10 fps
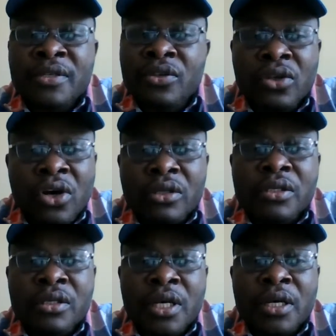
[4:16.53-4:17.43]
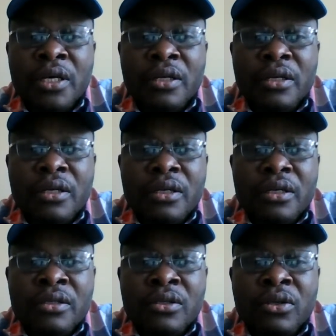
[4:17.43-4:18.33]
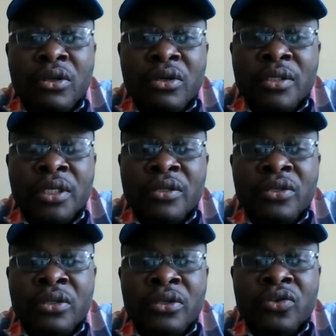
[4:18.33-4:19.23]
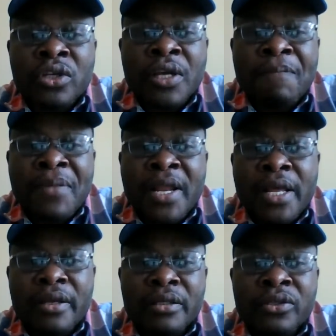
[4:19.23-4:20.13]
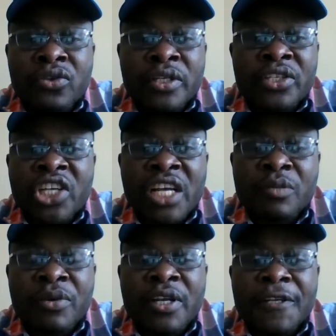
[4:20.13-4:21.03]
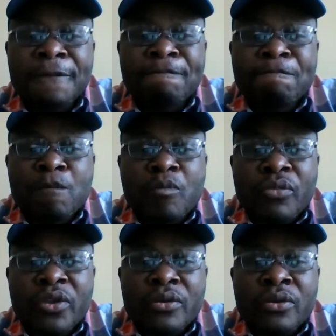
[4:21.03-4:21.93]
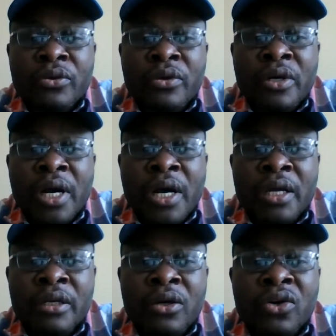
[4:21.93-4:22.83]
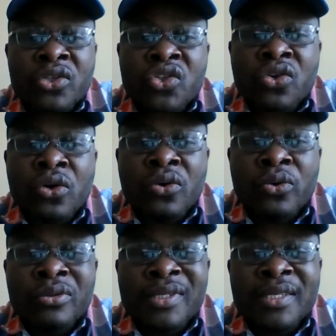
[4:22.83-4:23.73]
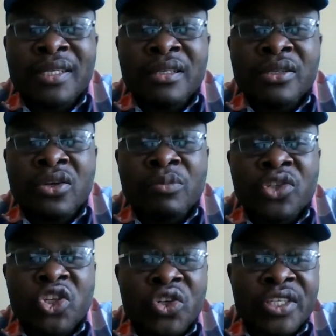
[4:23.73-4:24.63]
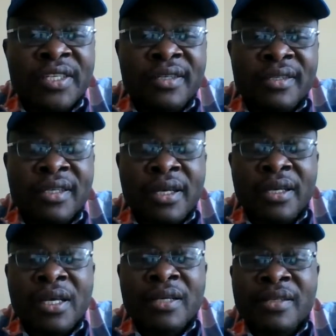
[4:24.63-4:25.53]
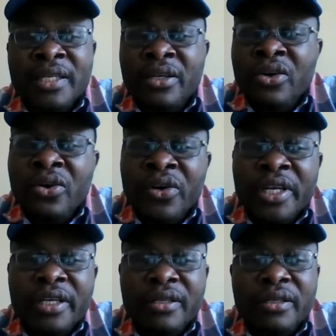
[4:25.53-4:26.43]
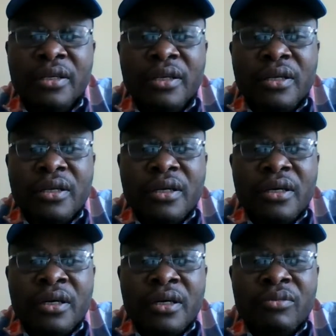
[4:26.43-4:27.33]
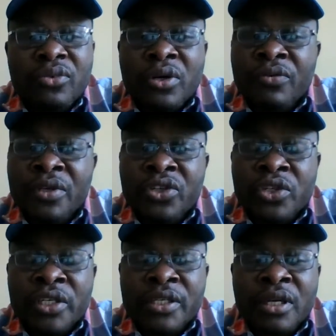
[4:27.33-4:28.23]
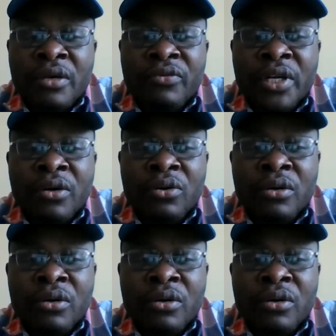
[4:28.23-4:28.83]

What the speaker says: not it's not a play. It's not a child's play. So I also see some churches they are still going. One of the churches when I